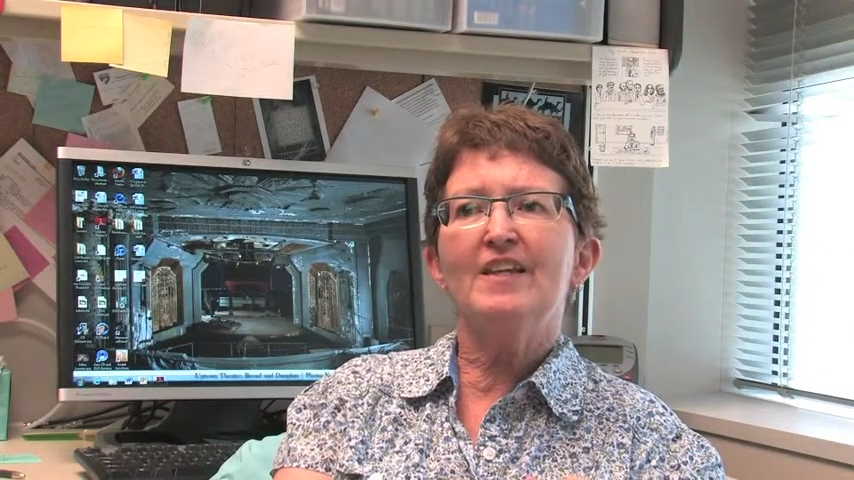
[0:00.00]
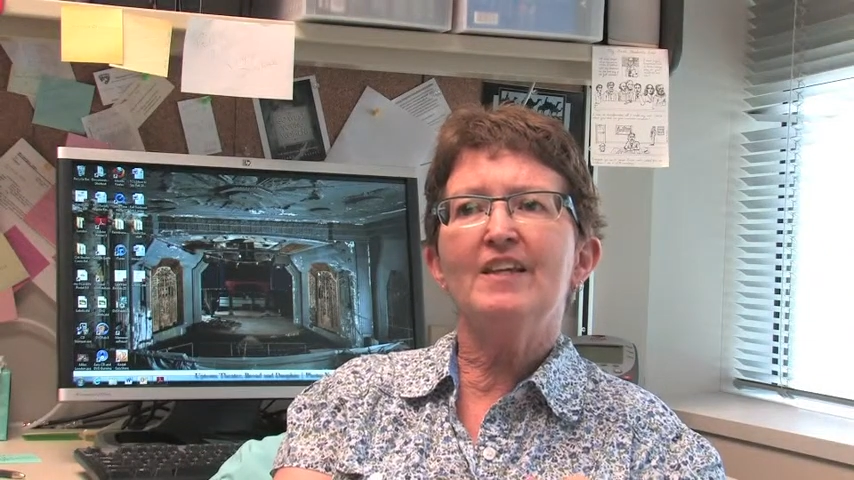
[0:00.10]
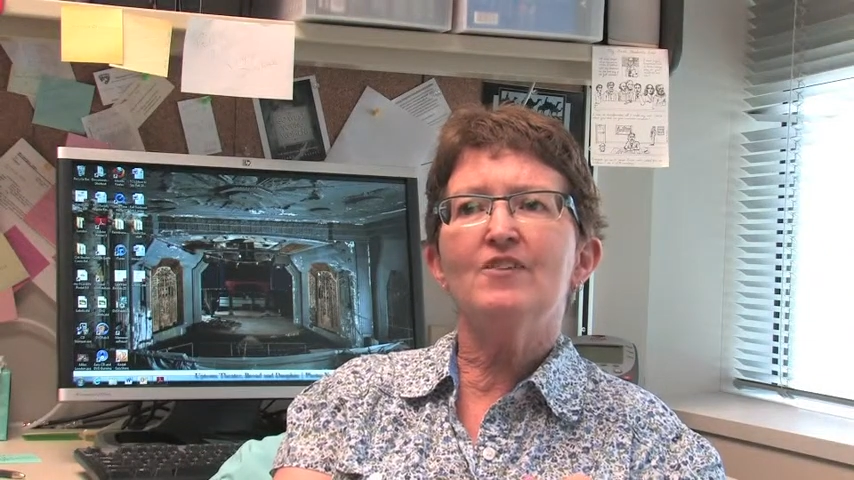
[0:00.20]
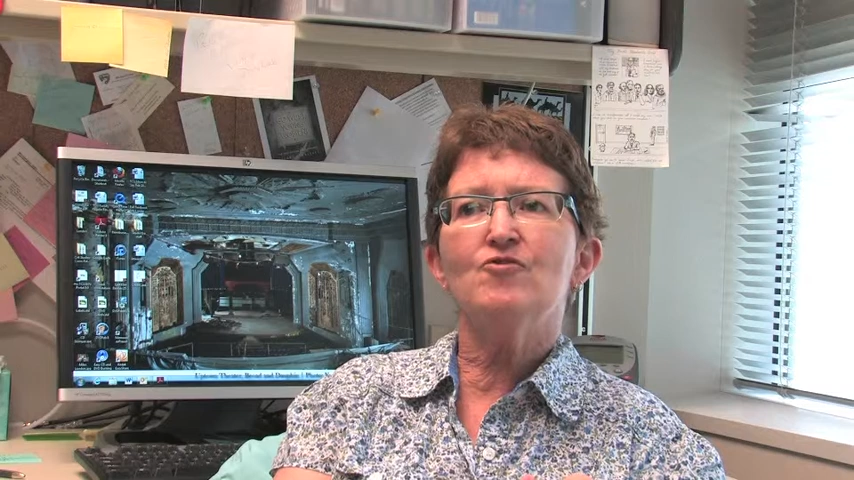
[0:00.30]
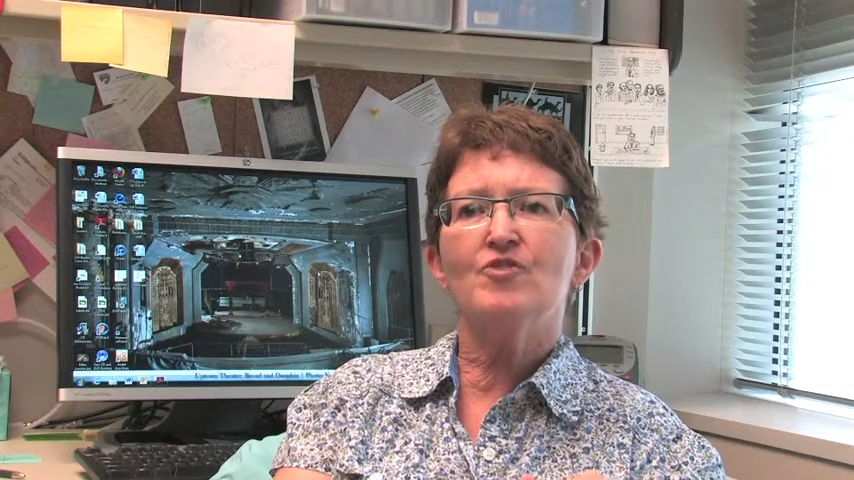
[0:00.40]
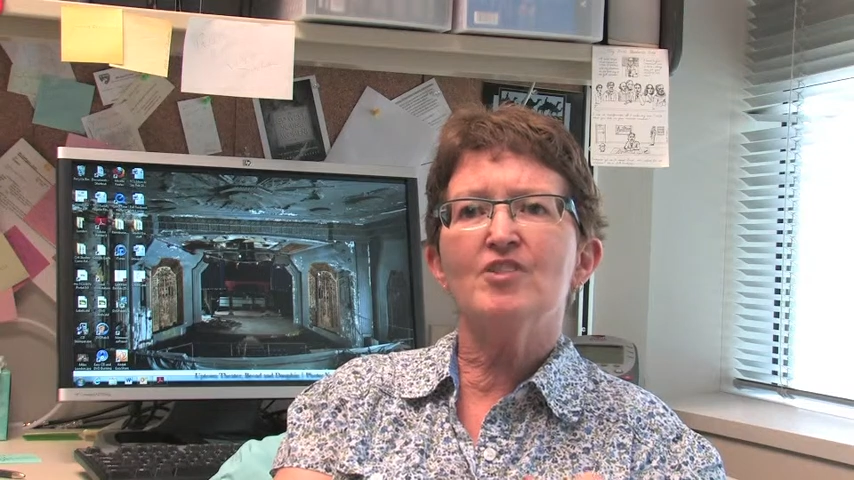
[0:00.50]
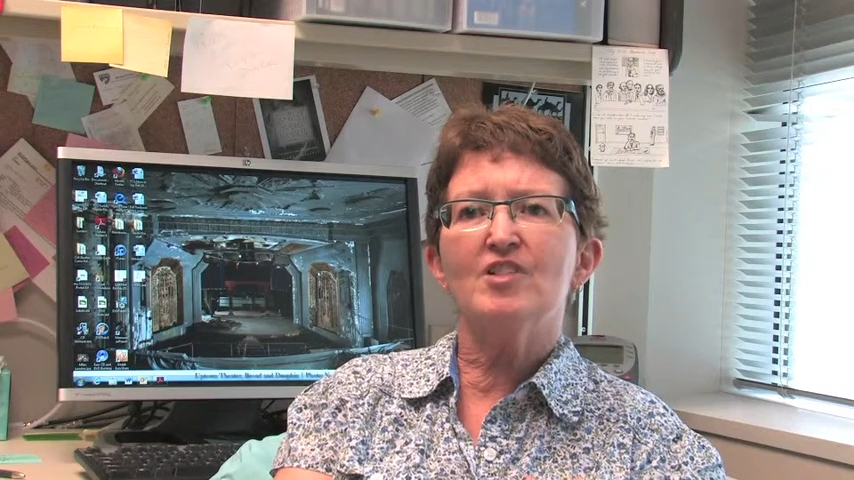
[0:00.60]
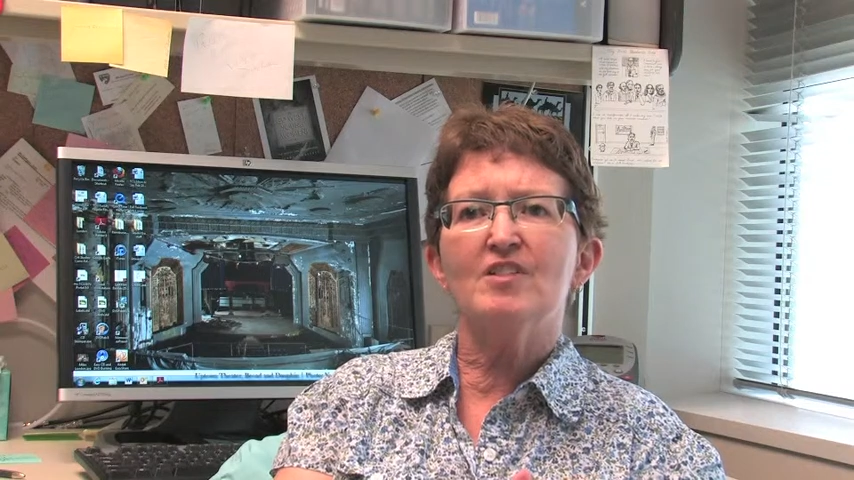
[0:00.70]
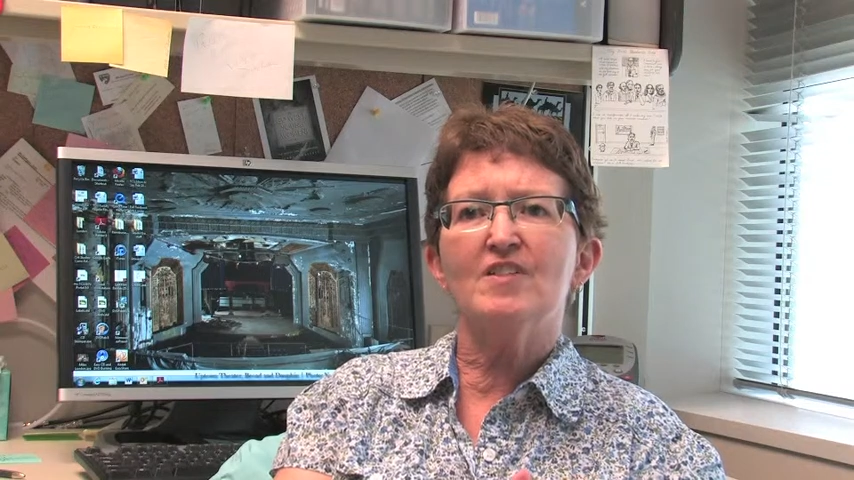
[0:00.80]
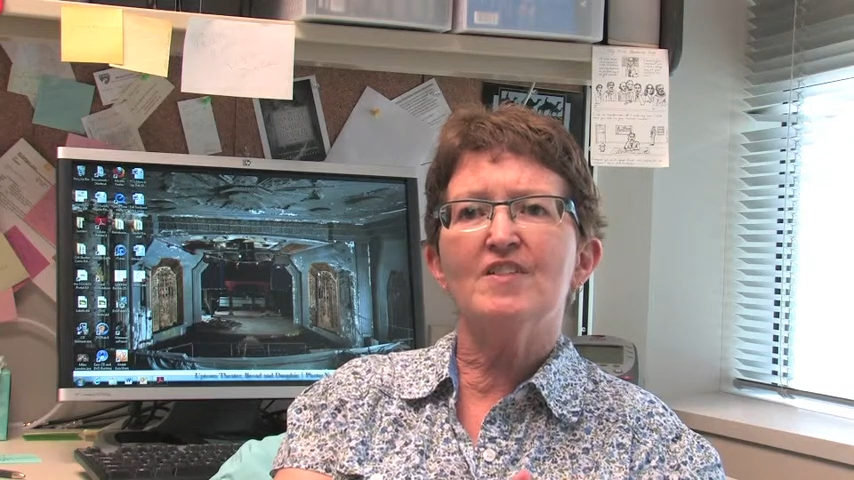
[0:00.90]

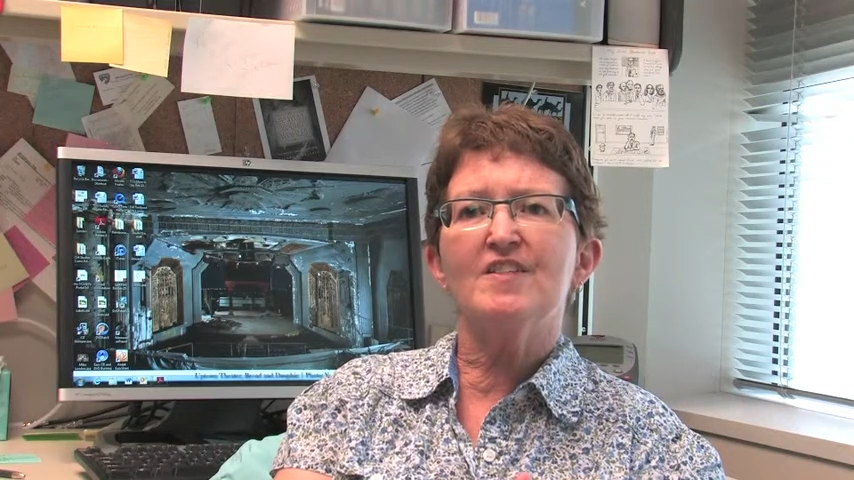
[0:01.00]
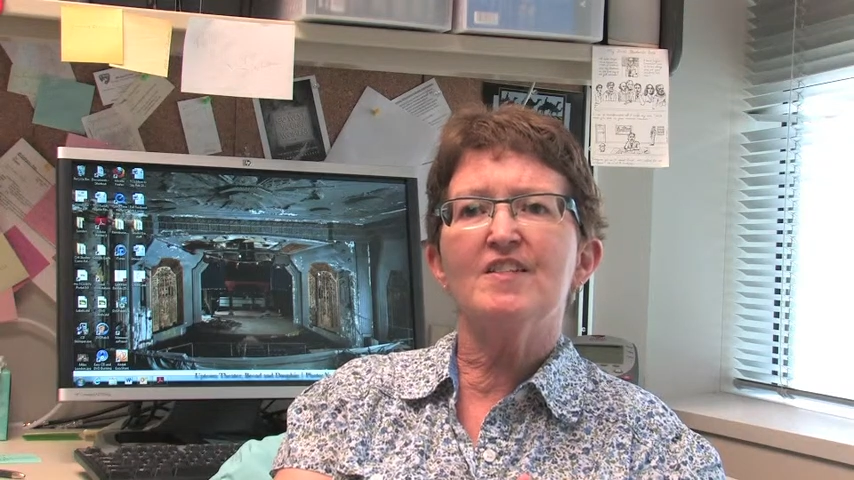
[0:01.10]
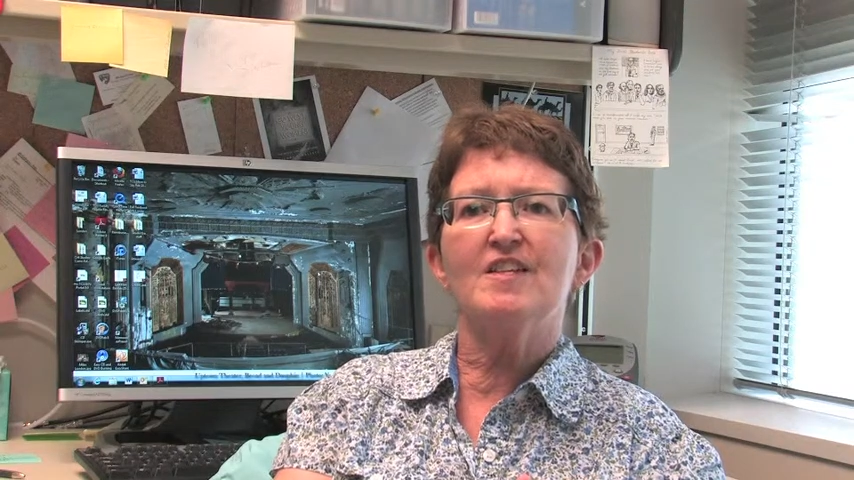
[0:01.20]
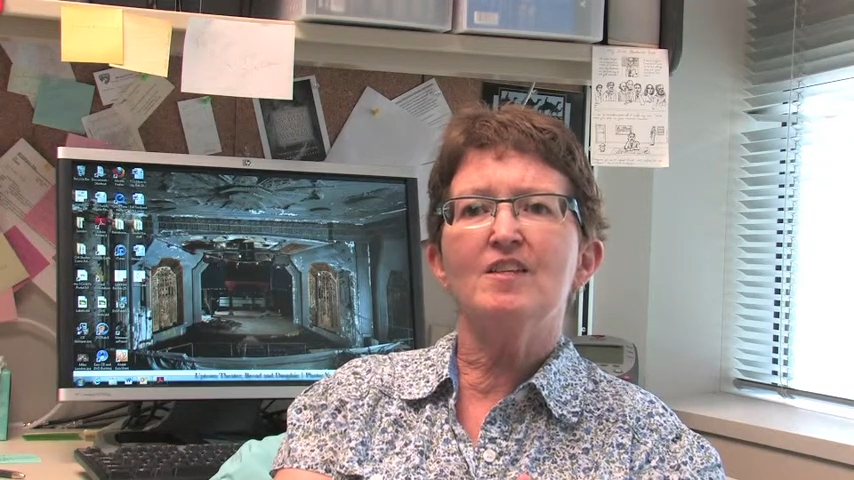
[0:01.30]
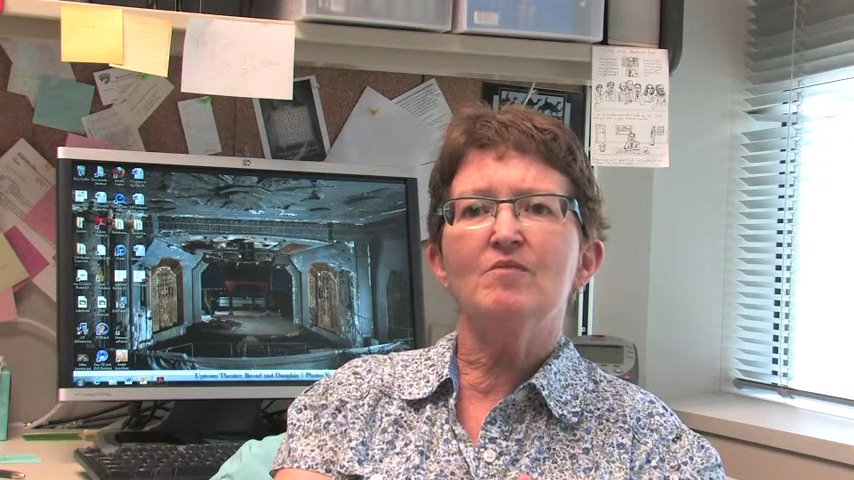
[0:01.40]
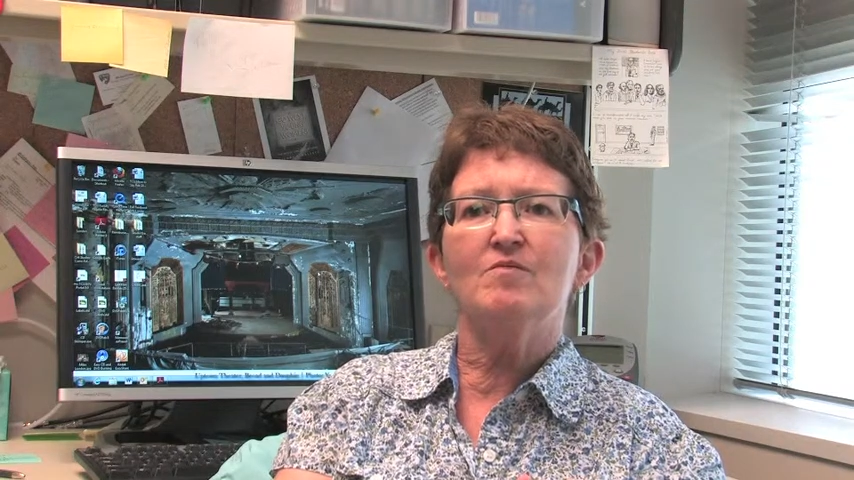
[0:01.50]
interested to see